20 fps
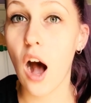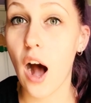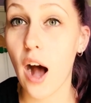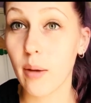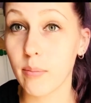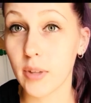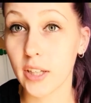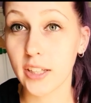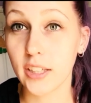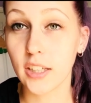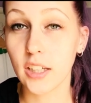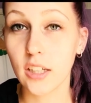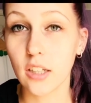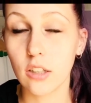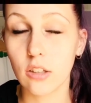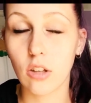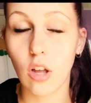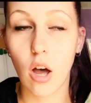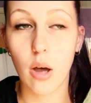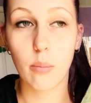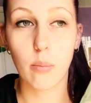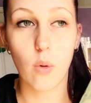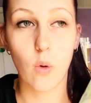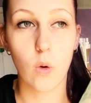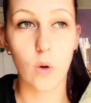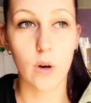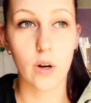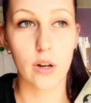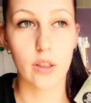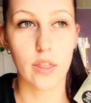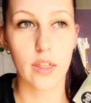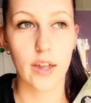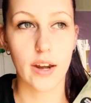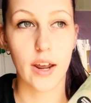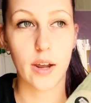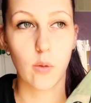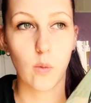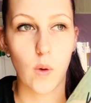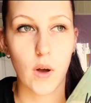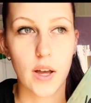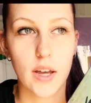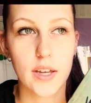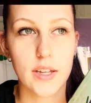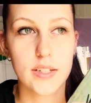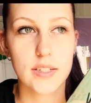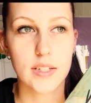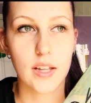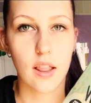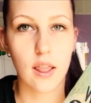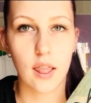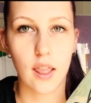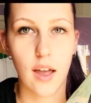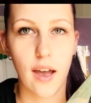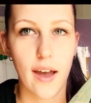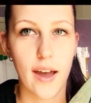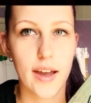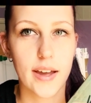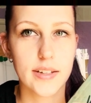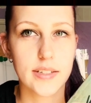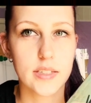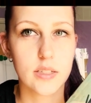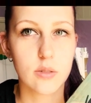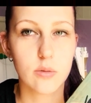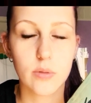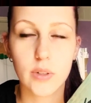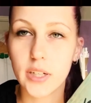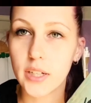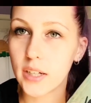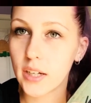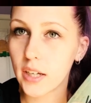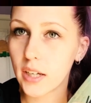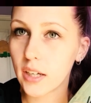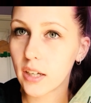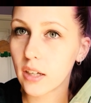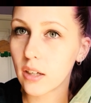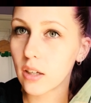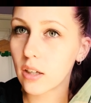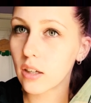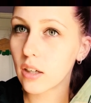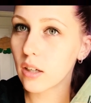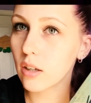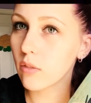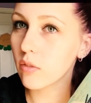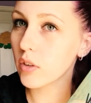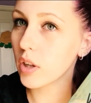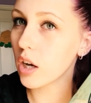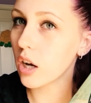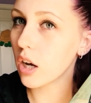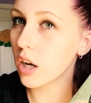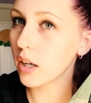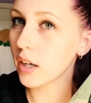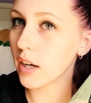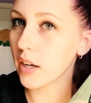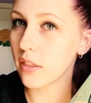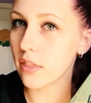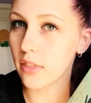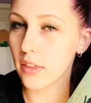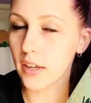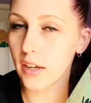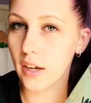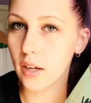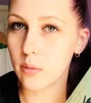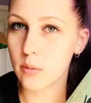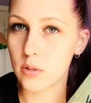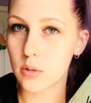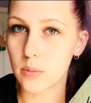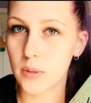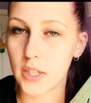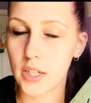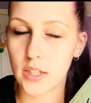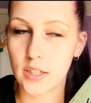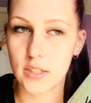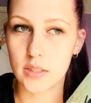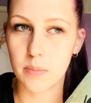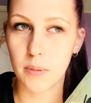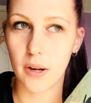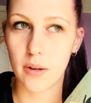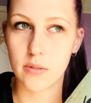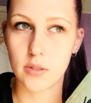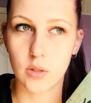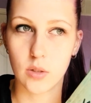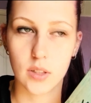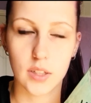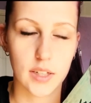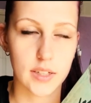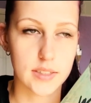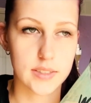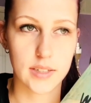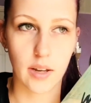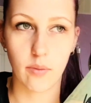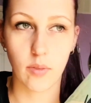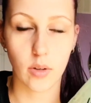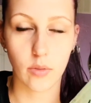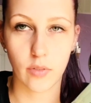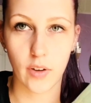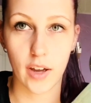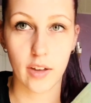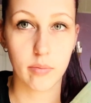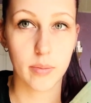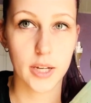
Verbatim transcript: I'm liking it a lot more than I was last reading vlog. I think I was reading this, but I was only like 75